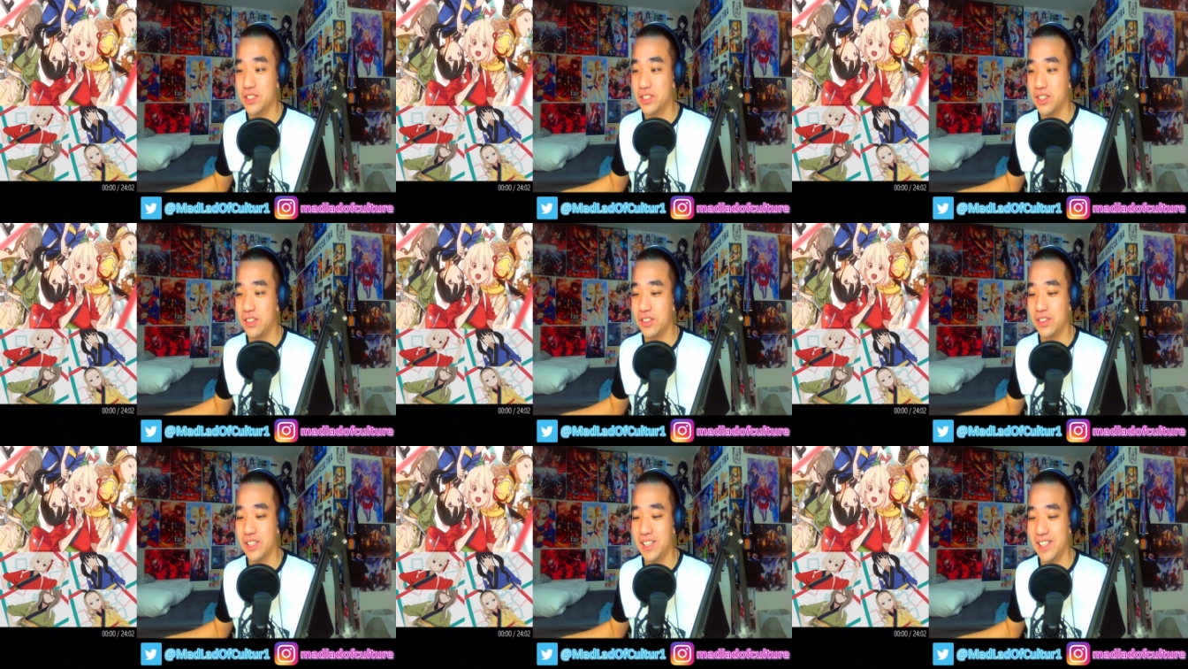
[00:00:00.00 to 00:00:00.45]

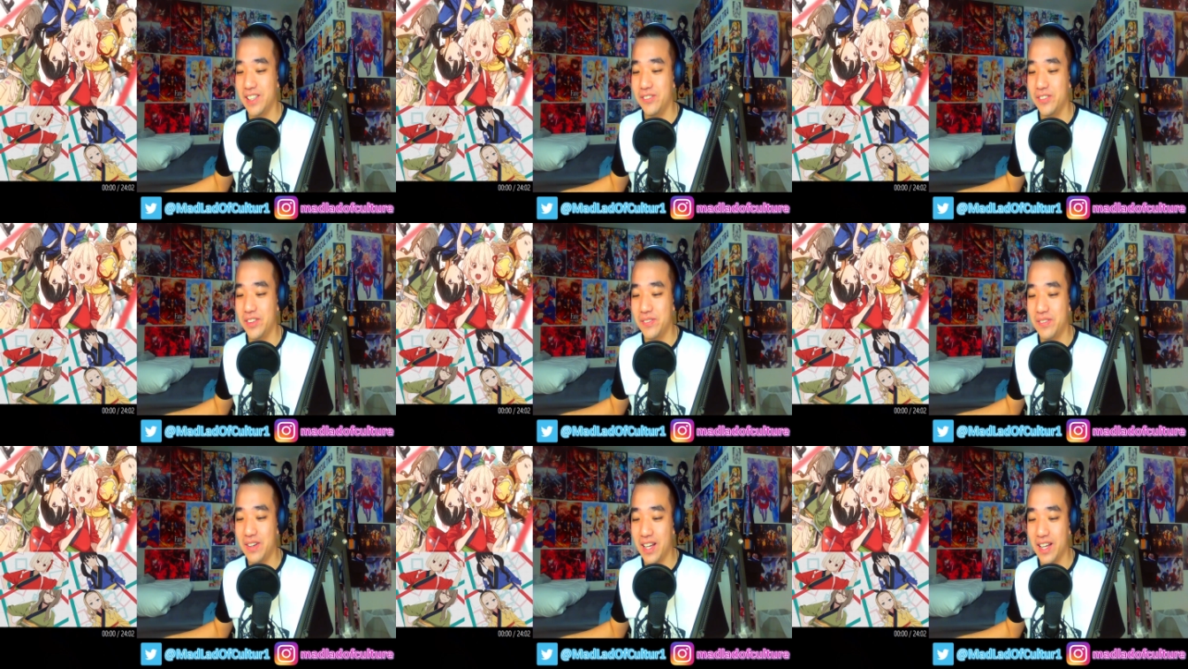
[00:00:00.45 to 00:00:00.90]
So here
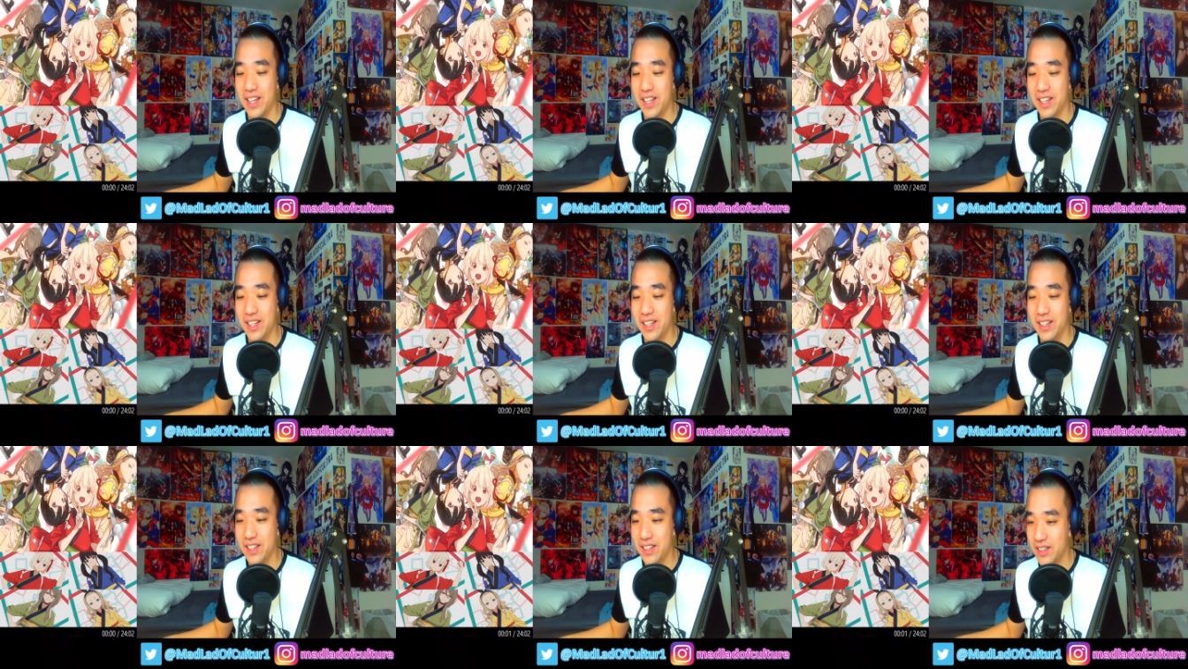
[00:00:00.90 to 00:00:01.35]
we
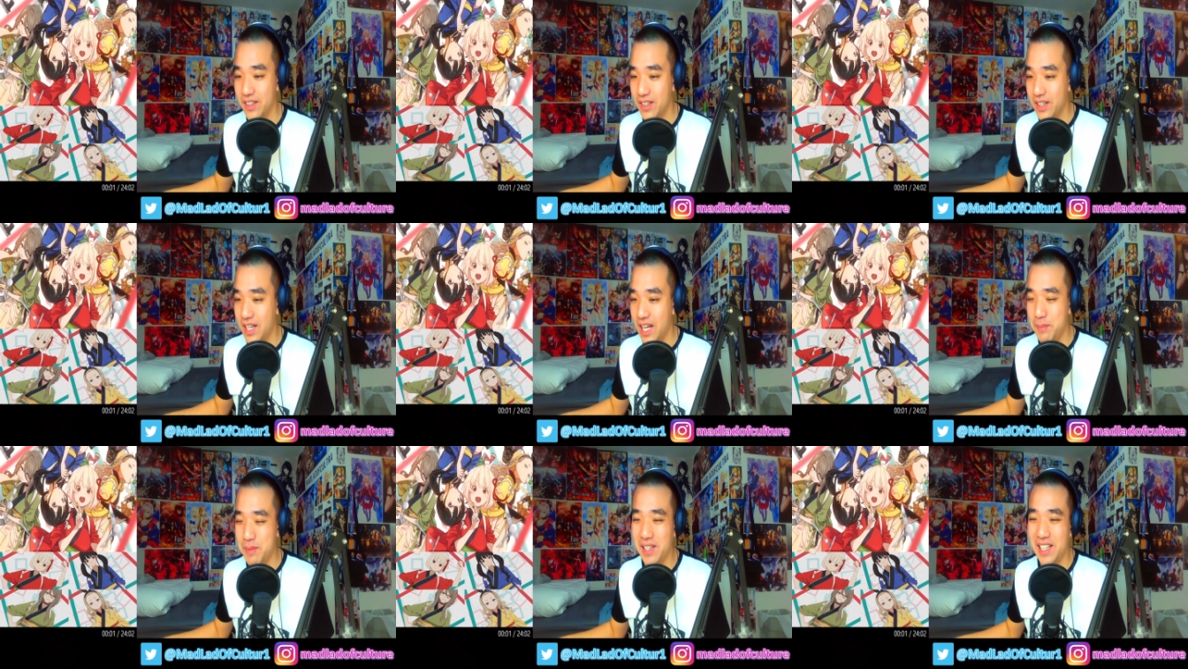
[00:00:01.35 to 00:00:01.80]
play.
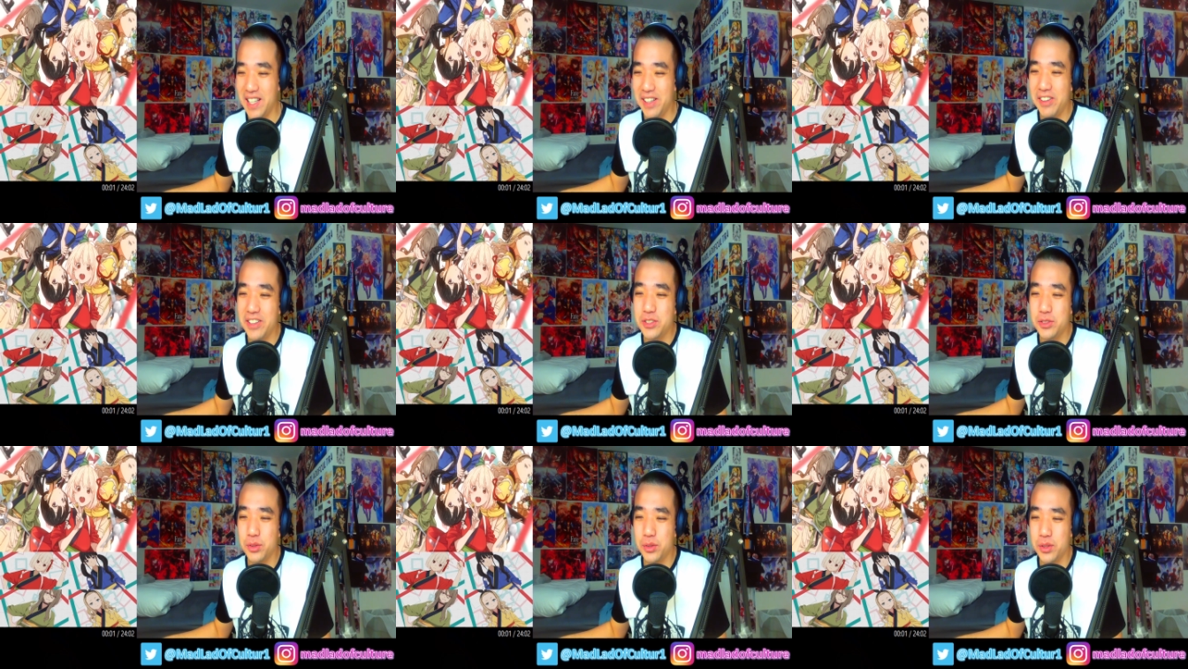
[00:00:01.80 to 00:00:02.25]
I mean,
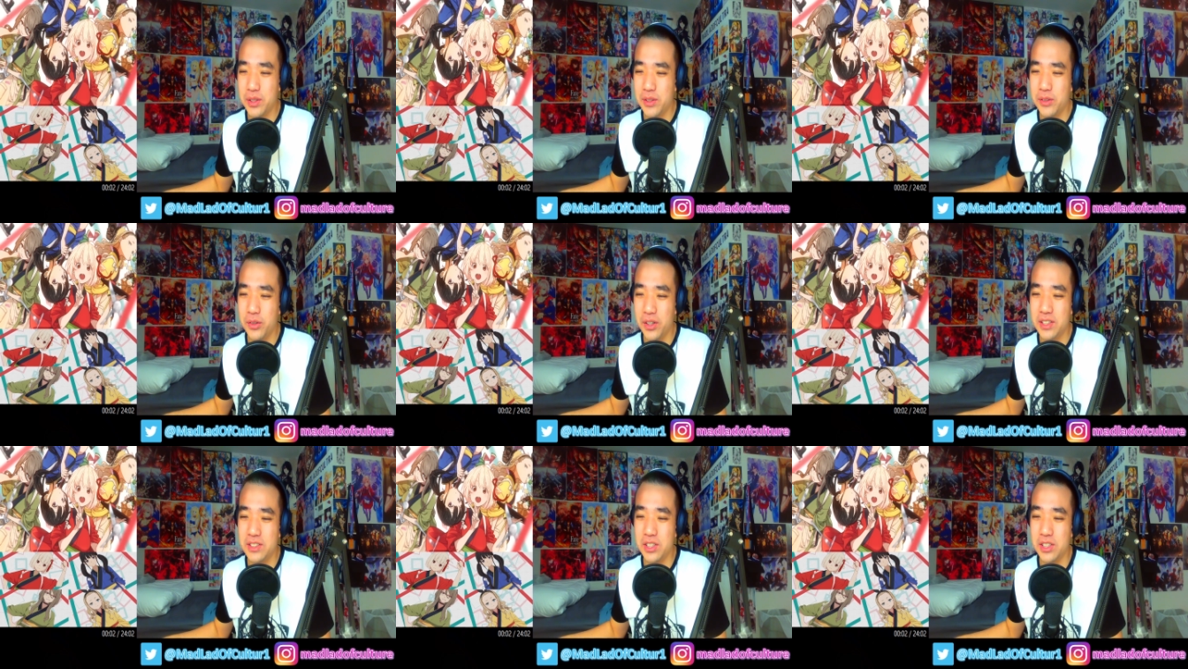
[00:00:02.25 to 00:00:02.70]
Lycoris
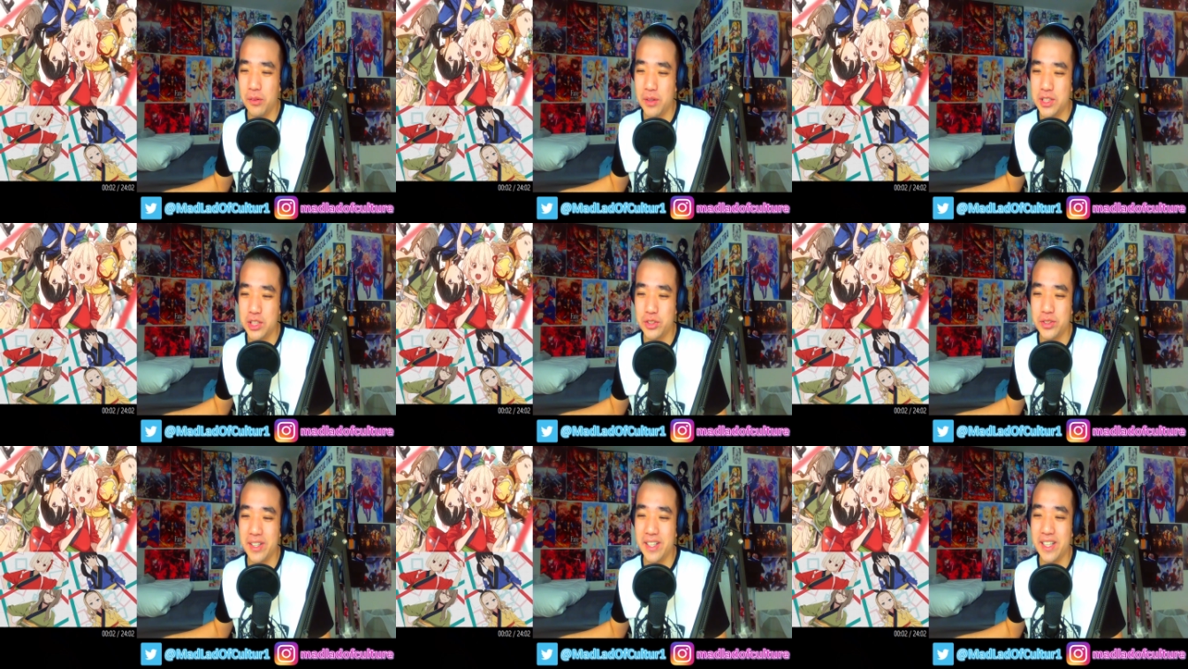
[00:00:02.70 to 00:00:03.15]
Recoil is
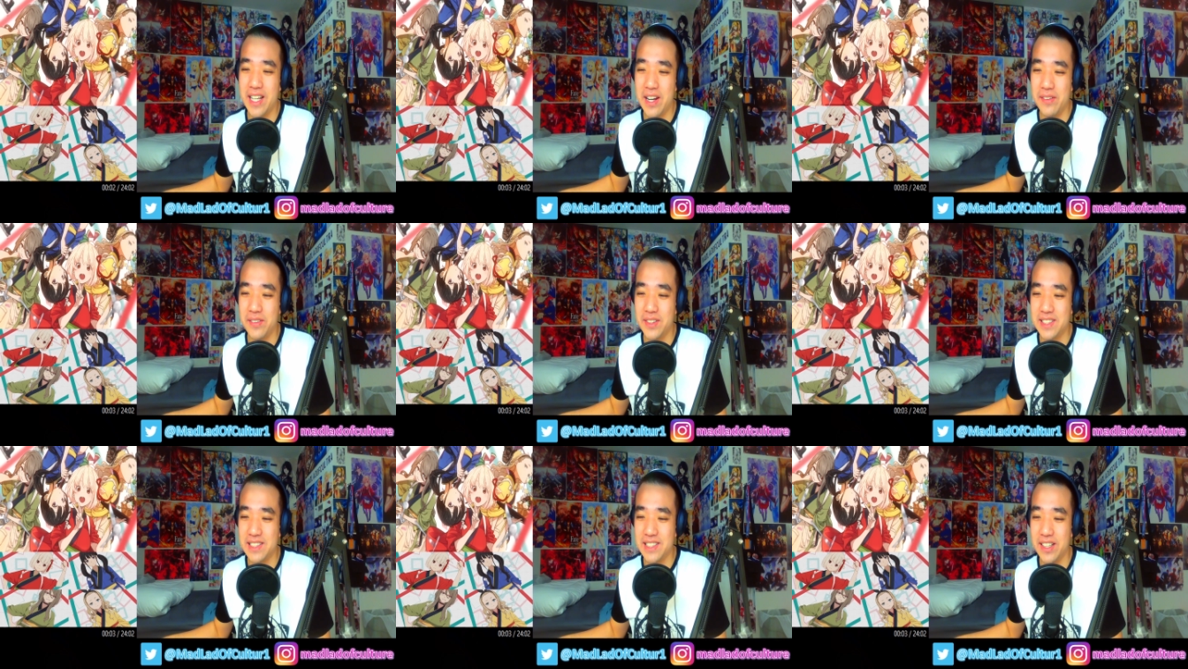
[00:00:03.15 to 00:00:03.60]
always trending
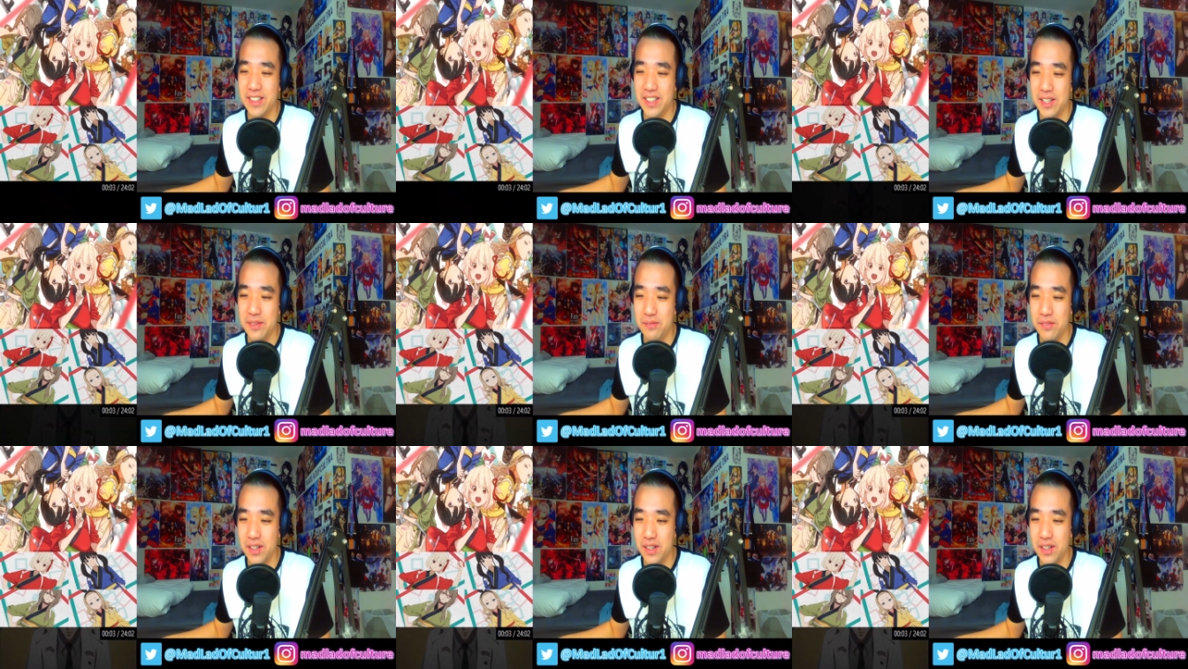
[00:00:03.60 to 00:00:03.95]
every Saturday,